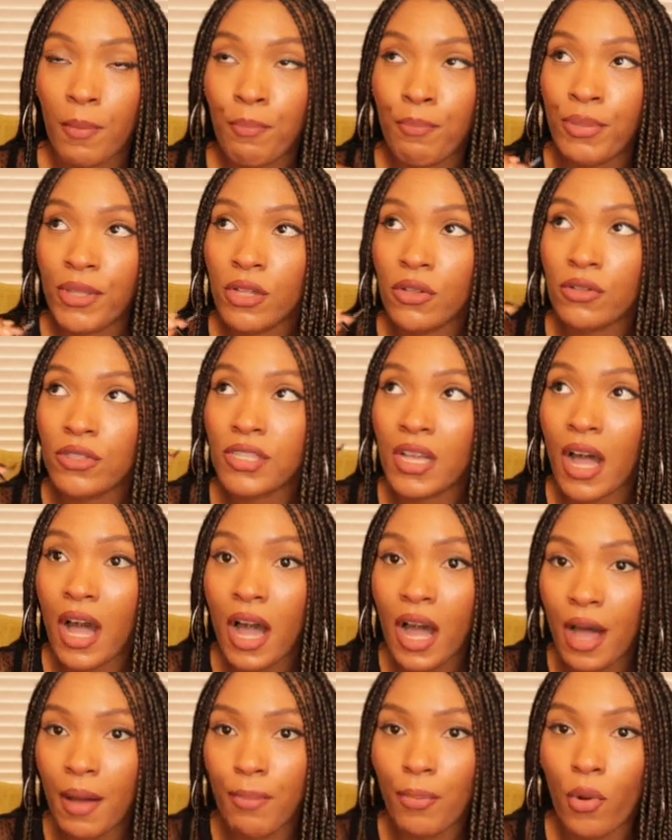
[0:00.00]
Build
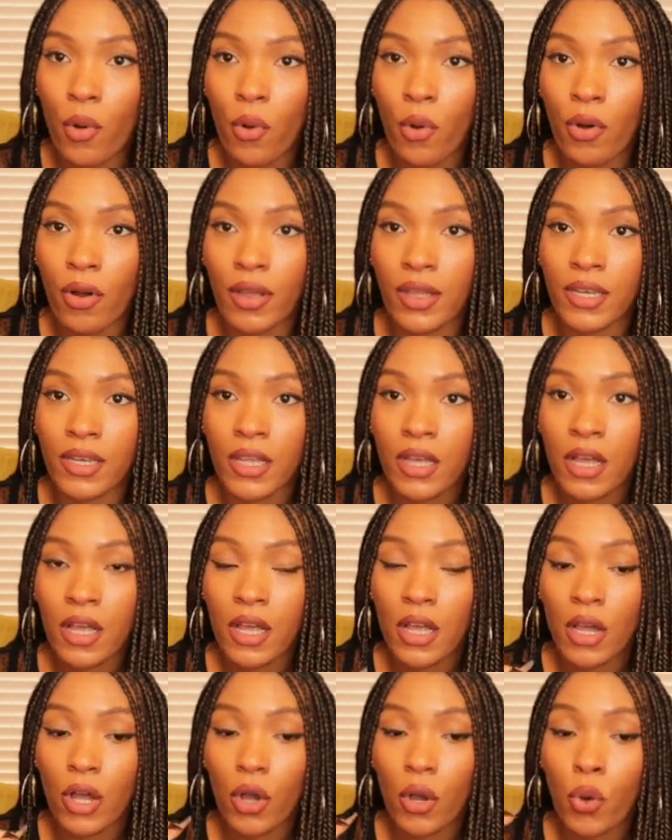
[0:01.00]
up on
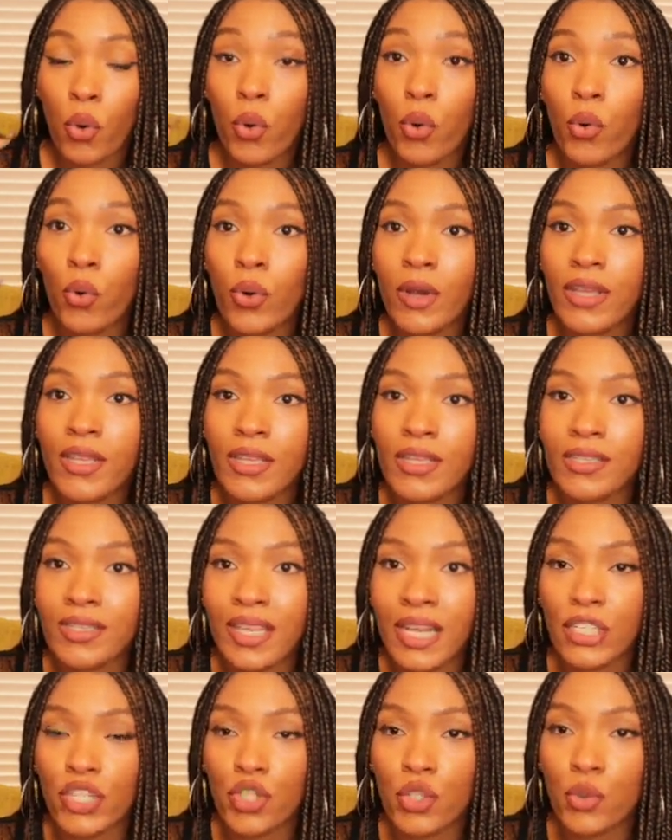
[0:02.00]
who it is
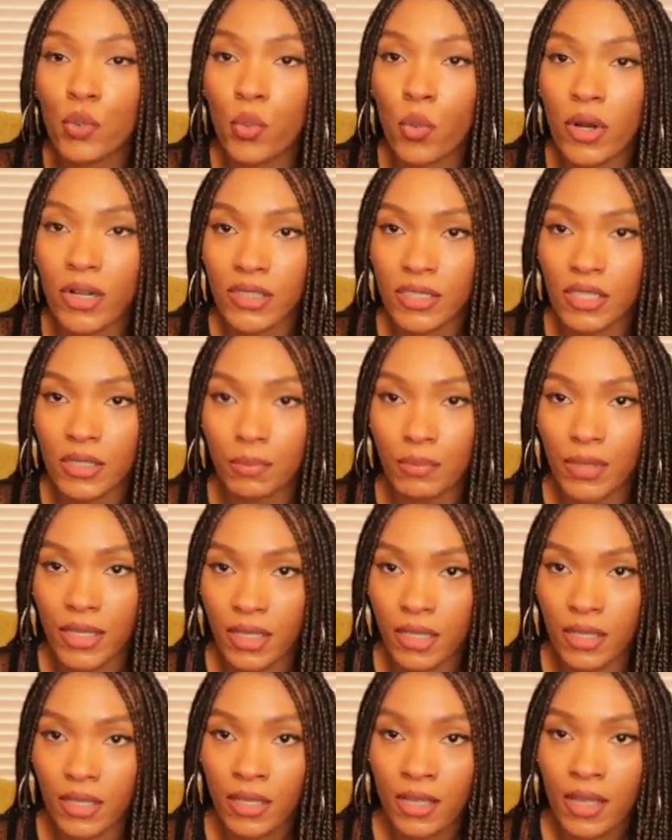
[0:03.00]
that you want to
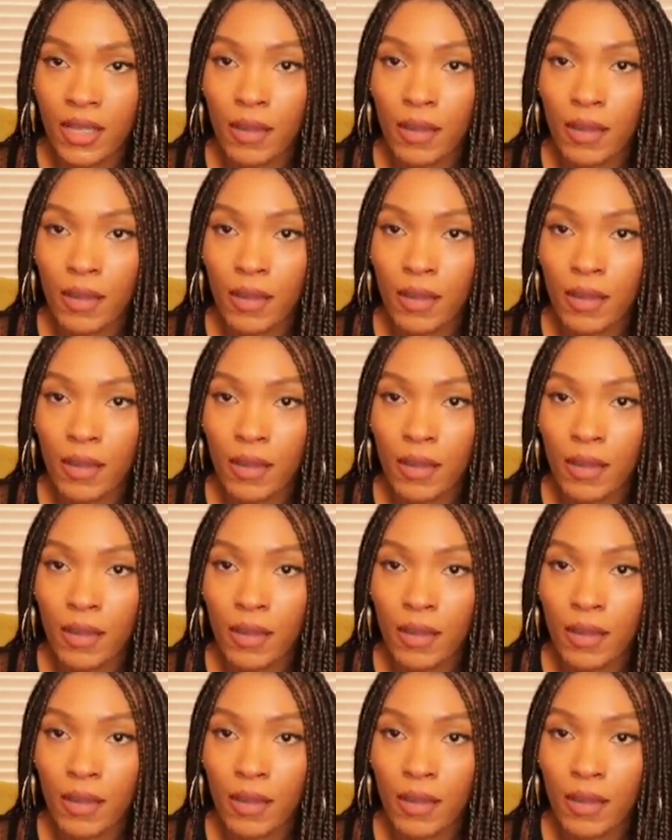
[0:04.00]
be.